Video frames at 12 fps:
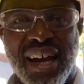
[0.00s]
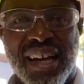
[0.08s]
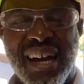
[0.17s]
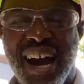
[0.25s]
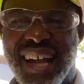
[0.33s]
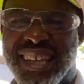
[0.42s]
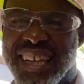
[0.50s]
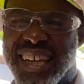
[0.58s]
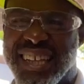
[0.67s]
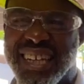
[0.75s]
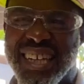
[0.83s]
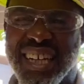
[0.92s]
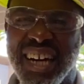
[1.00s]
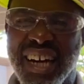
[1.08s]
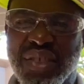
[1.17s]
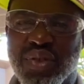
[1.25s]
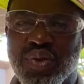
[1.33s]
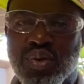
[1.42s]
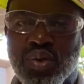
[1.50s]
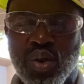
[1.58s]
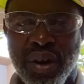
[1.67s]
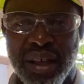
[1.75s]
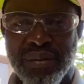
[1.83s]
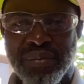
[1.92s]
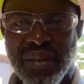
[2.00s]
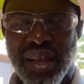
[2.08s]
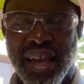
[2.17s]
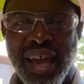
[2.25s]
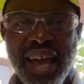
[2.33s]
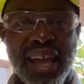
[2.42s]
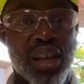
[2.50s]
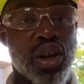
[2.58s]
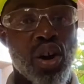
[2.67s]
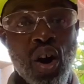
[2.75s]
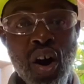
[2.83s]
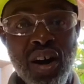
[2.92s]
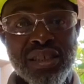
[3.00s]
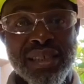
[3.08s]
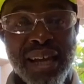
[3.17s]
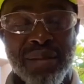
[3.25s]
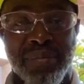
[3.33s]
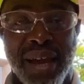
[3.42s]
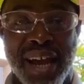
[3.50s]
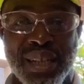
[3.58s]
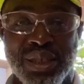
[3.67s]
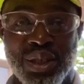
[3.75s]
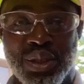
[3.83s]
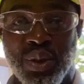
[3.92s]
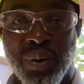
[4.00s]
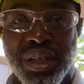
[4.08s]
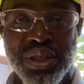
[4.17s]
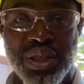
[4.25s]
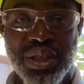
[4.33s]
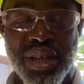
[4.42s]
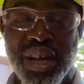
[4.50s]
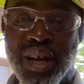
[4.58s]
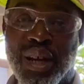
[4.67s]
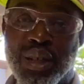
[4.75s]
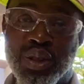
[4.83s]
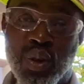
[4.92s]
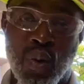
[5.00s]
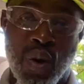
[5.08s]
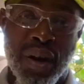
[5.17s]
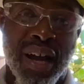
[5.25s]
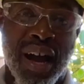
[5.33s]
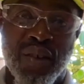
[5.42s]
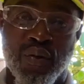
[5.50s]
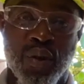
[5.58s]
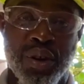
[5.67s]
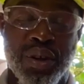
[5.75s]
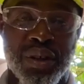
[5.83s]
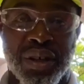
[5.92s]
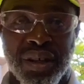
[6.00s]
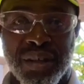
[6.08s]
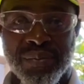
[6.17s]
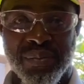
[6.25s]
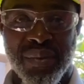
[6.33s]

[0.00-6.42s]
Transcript: God can cut through it and cause that bad situation to work out for your good.